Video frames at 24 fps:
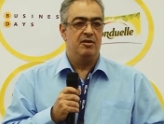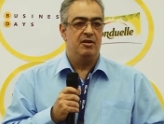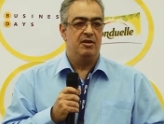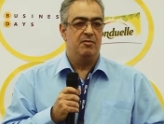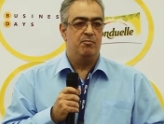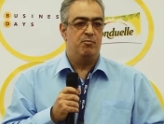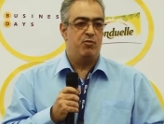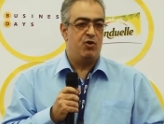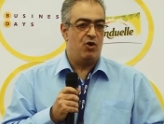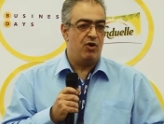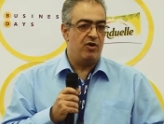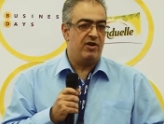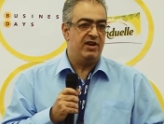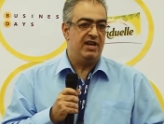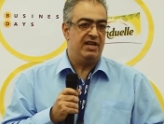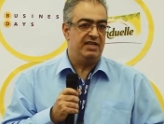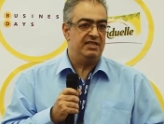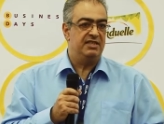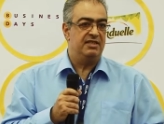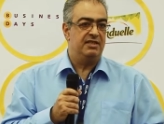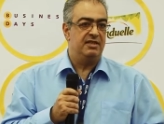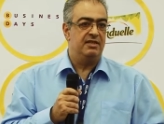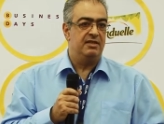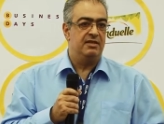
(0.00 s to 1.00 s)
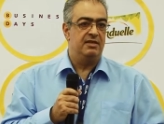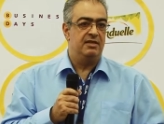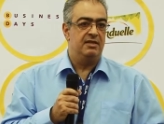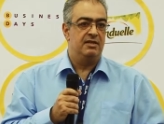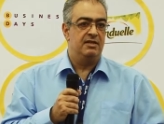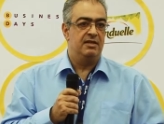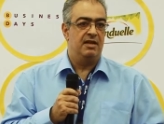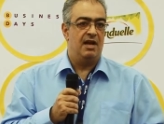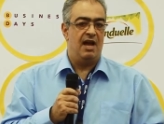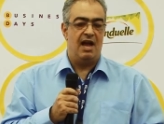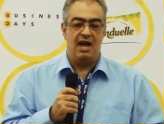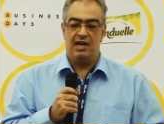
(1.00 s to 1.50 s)
progress,
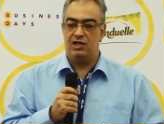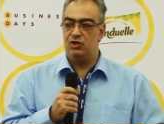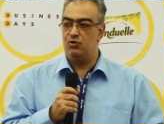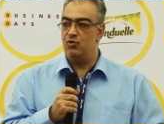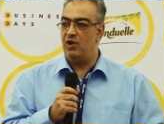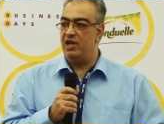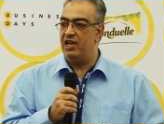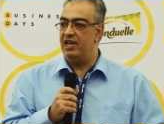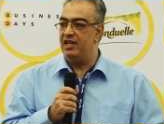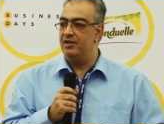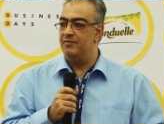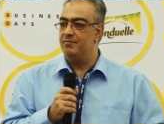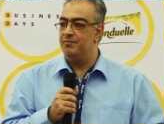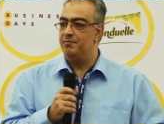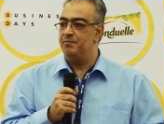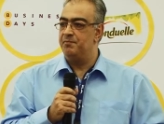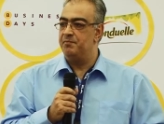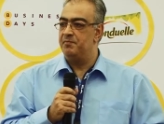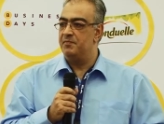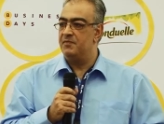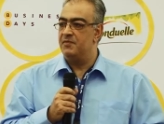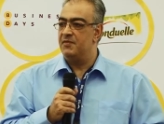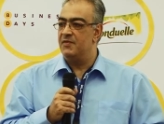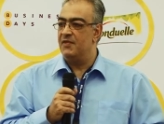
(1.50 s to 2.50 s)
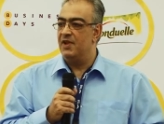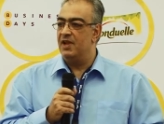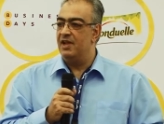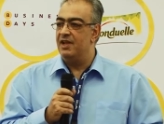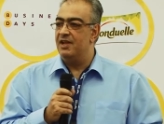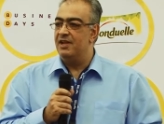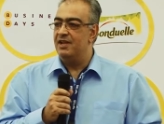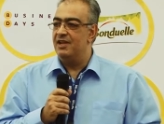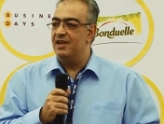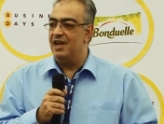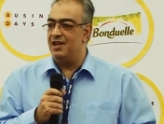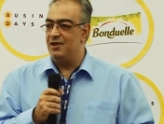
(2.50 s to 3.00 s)
actually.
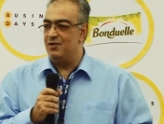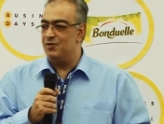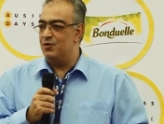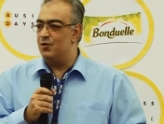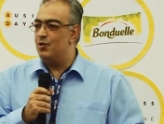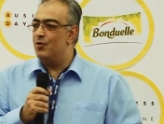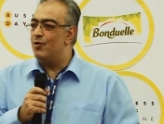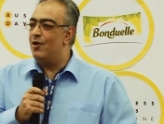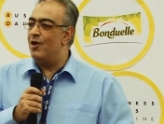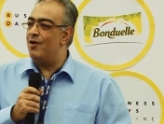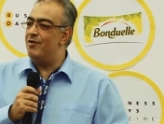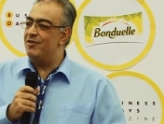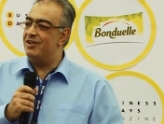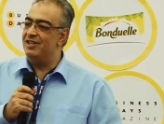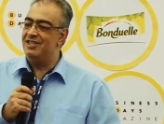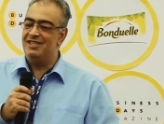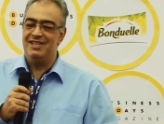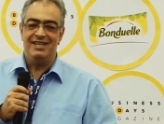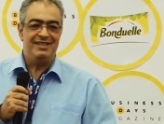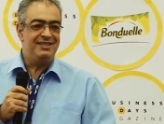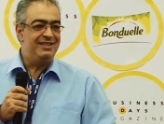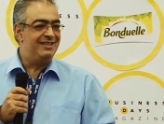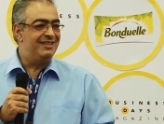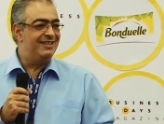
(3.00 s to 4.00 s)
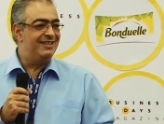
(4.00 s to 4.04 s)
And you know how he said it?